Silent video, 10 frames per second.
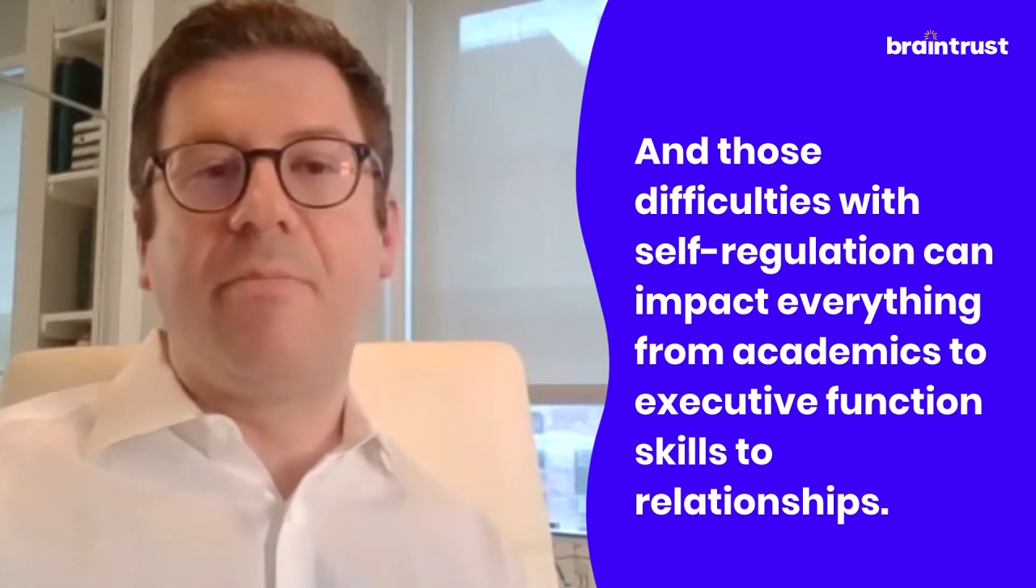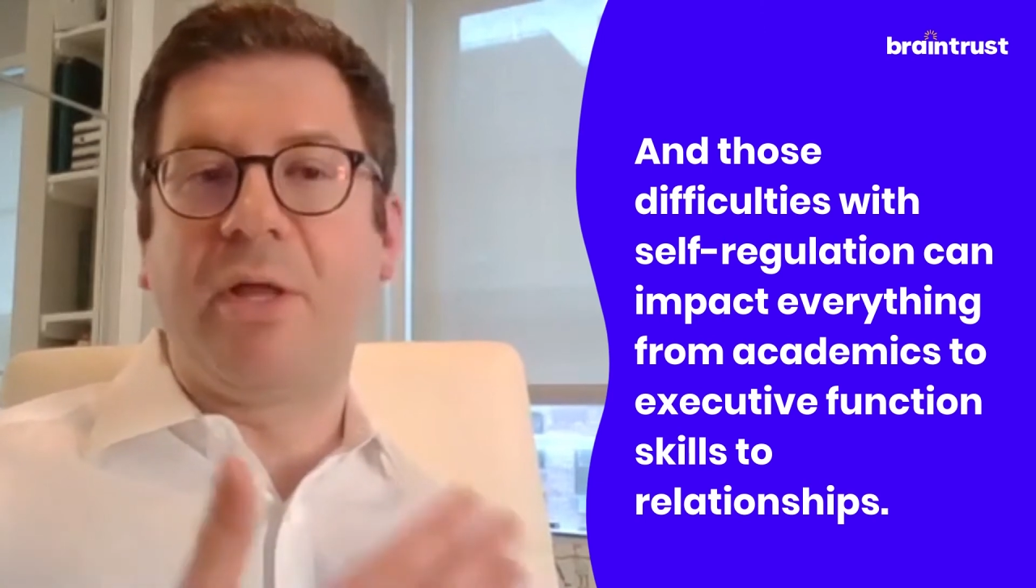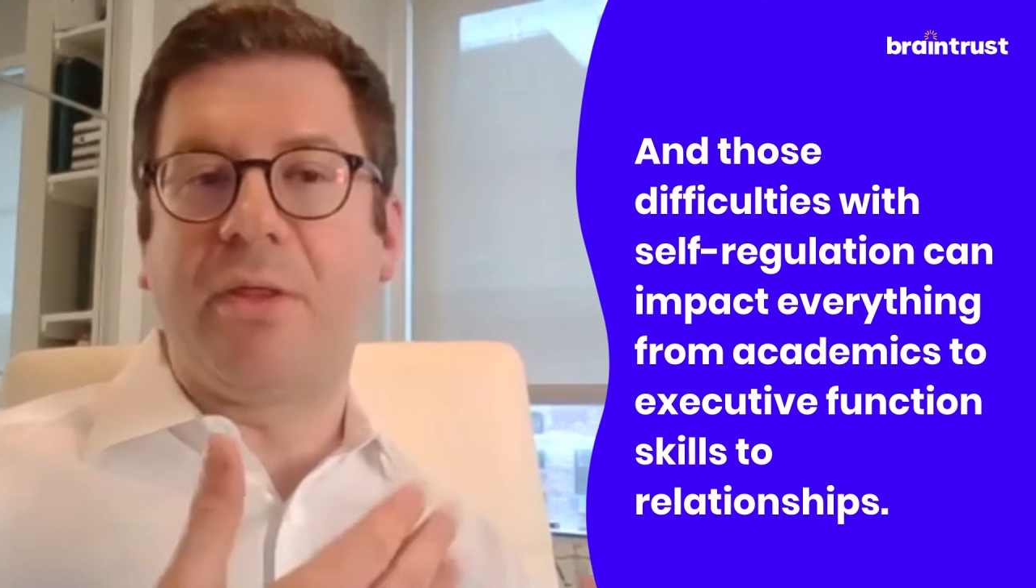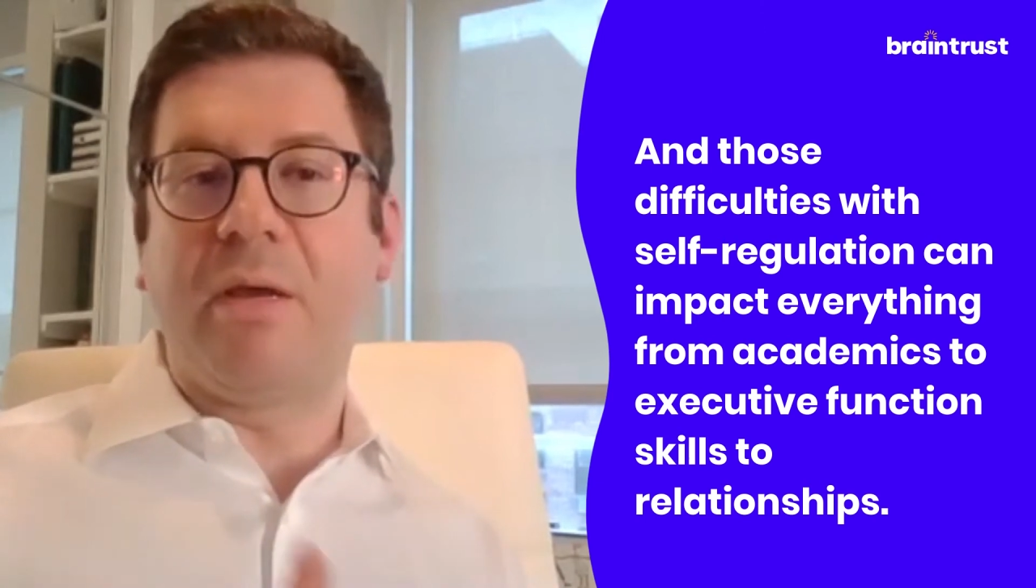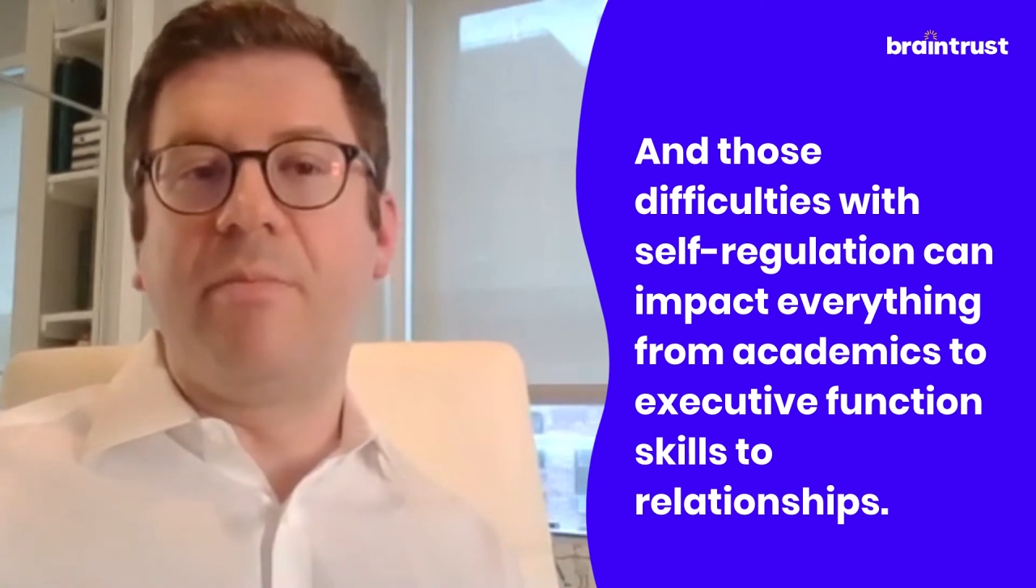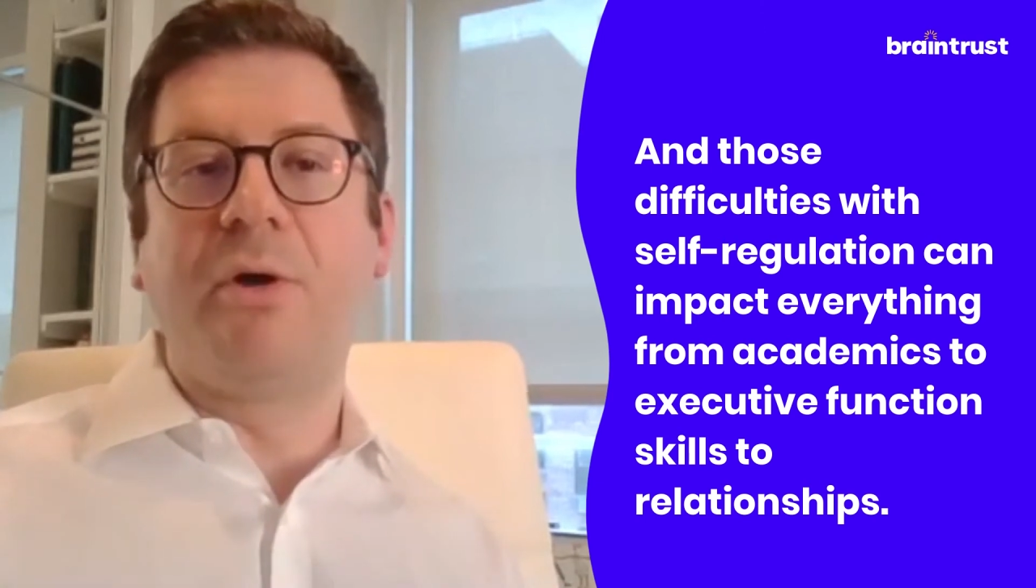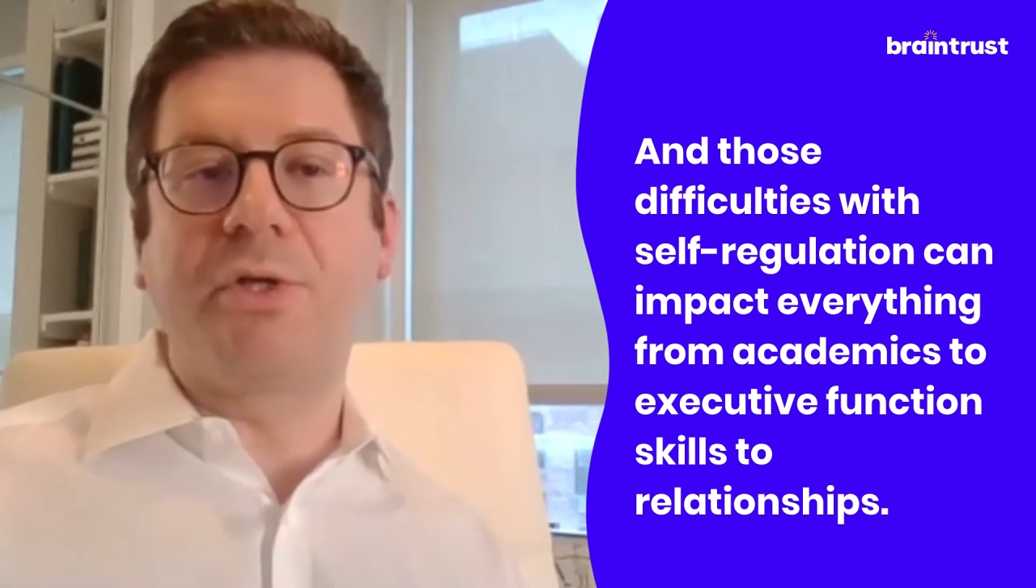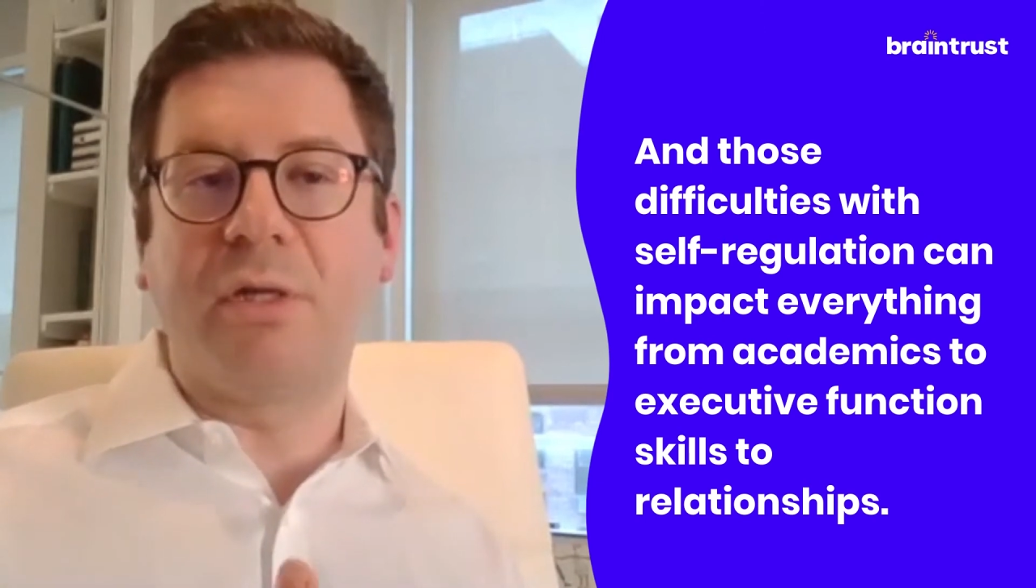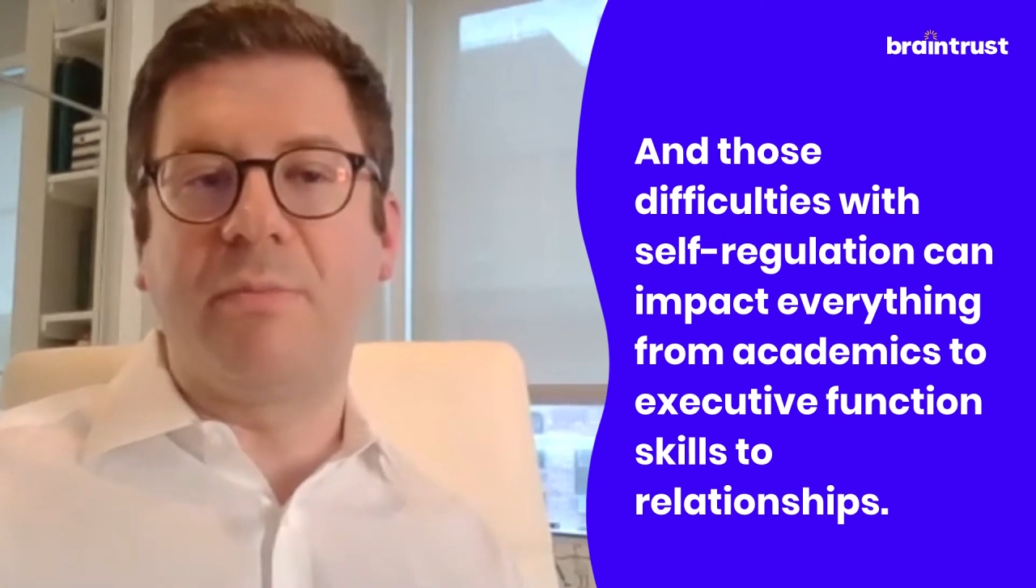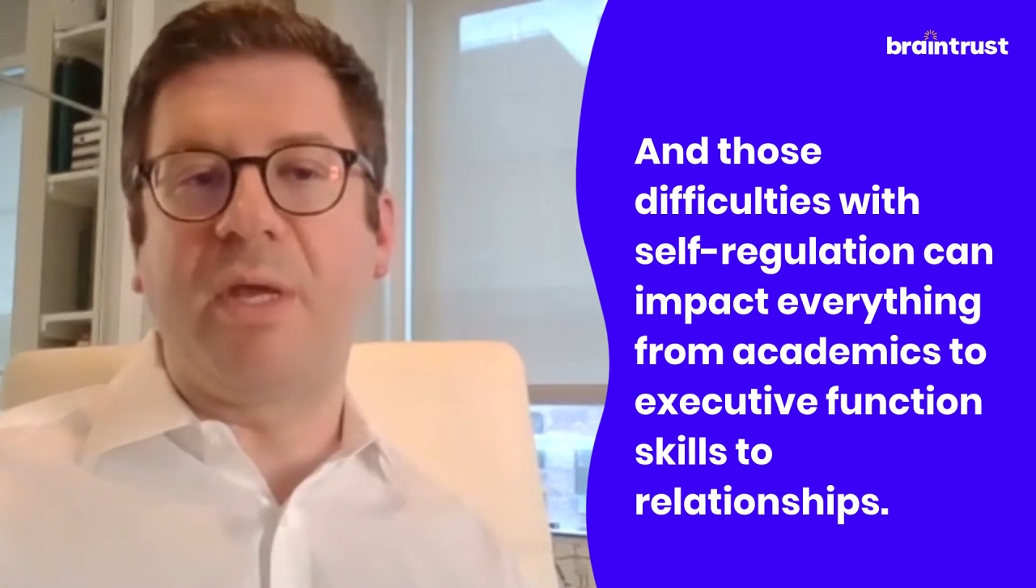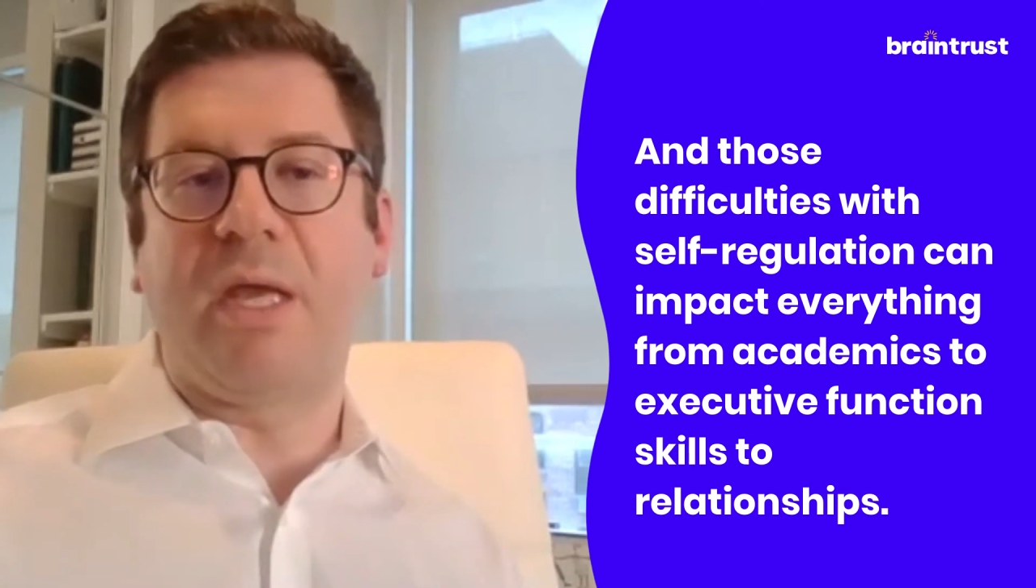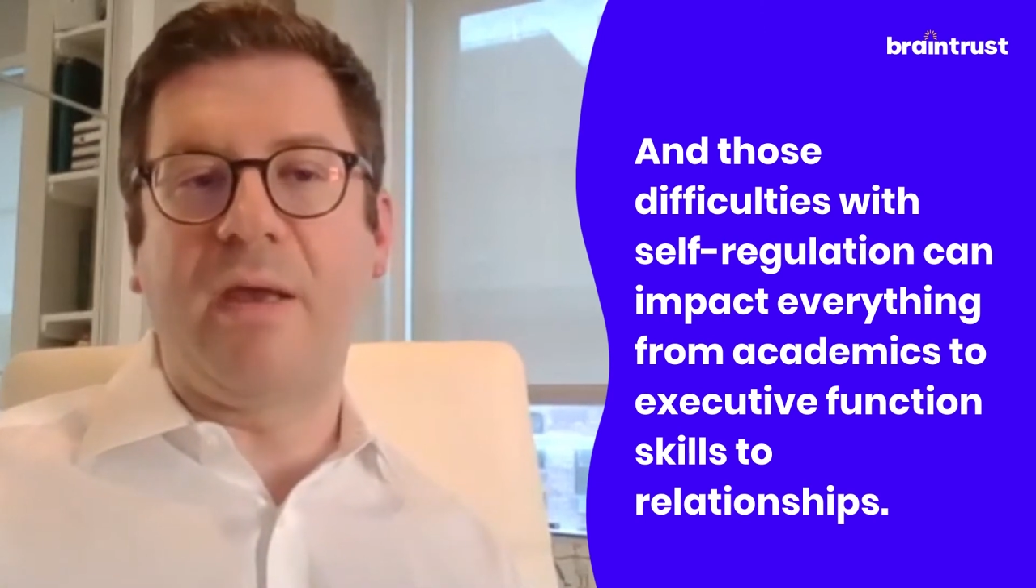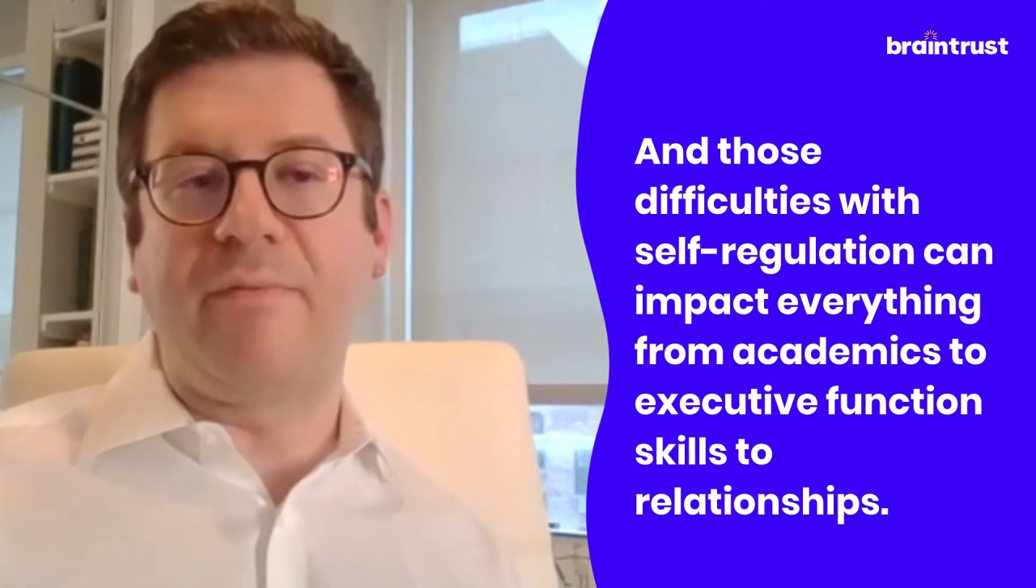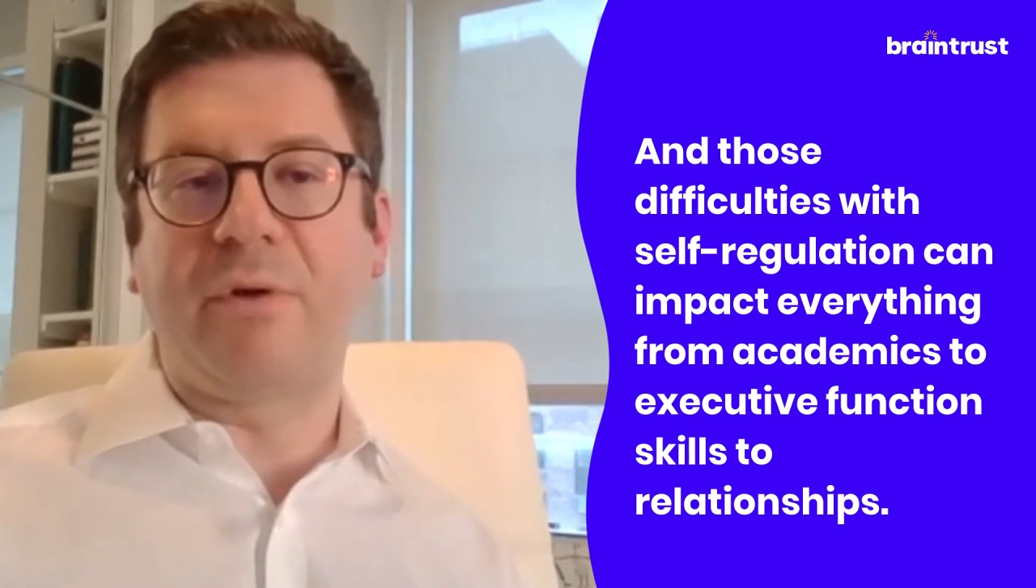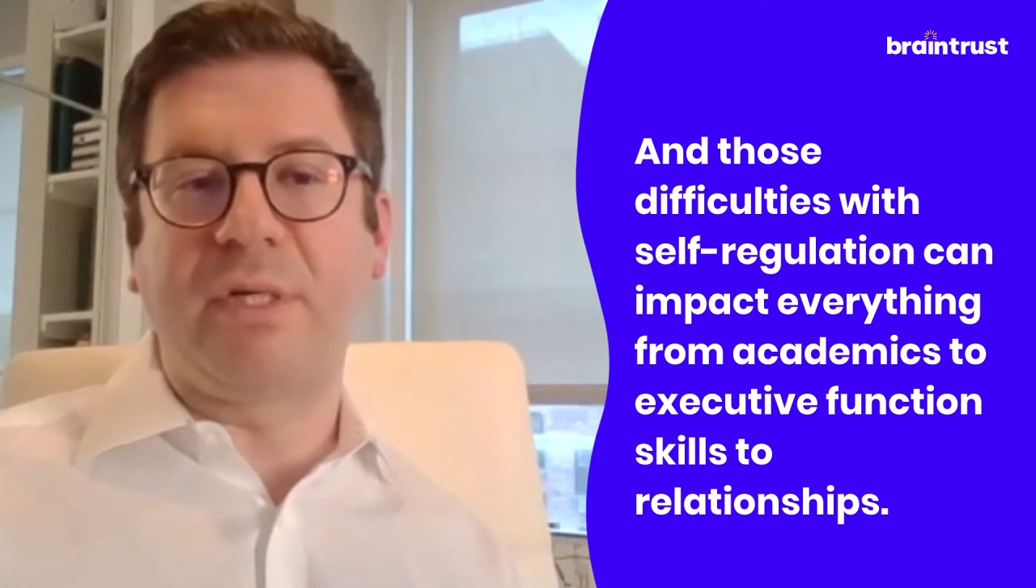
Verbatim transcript: but the emotional and behavior